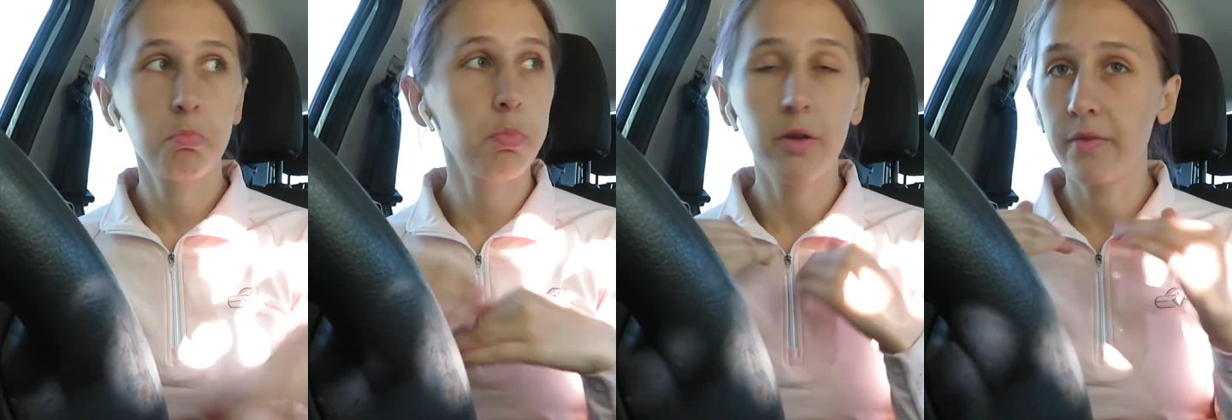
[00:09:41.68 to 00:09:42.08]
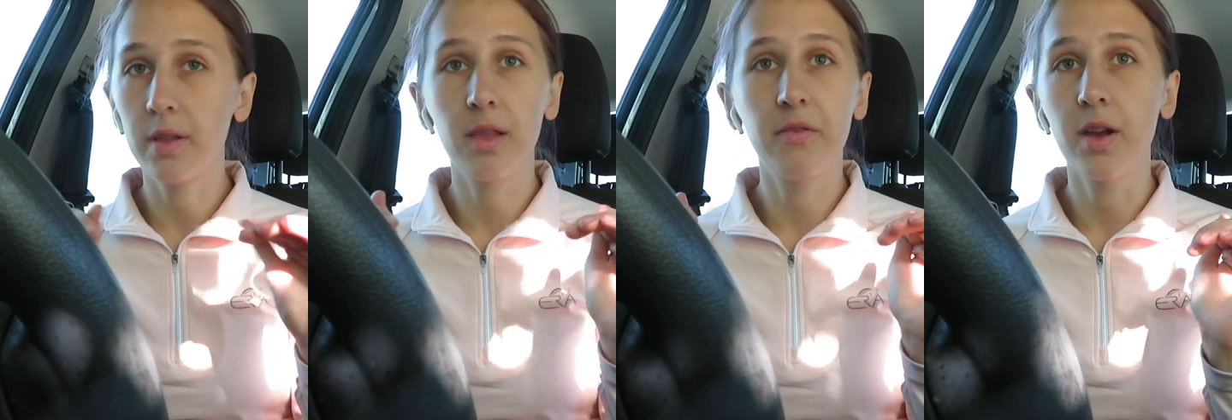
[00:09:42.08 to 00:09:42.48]

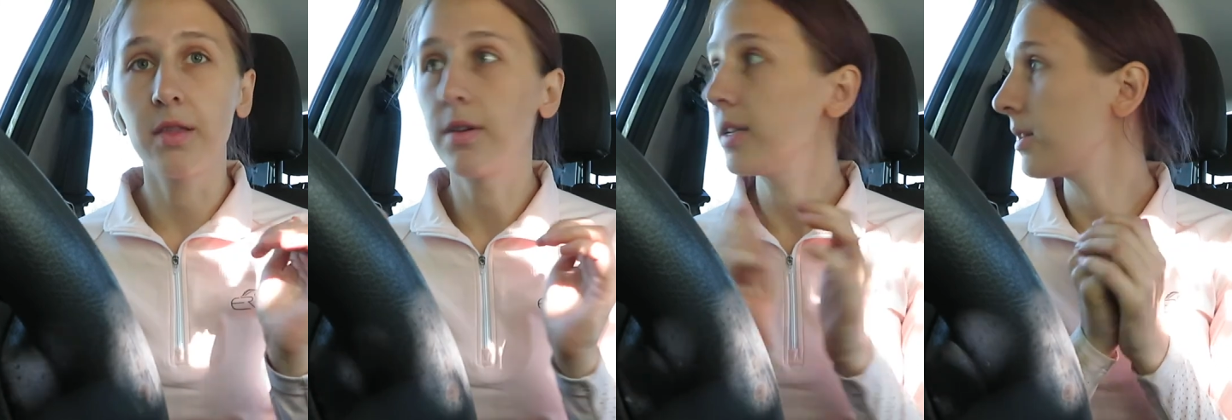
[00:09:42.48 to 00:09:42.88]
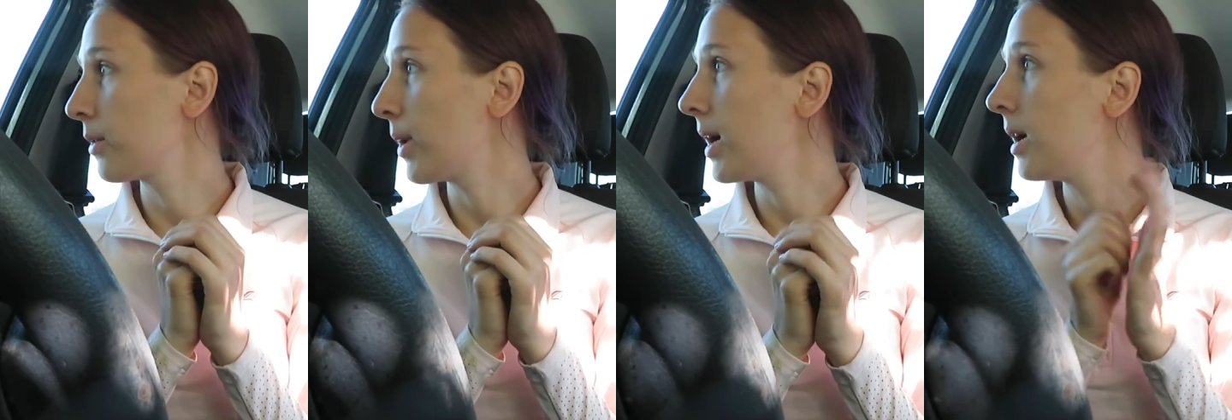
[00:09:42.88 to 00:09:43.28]
perfectly fine the rest of
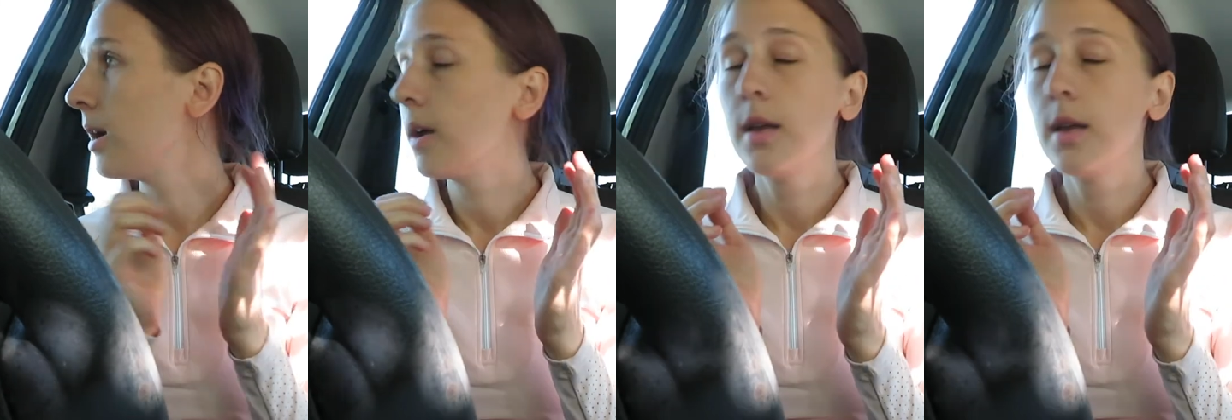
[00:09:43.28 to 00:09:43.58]
the way.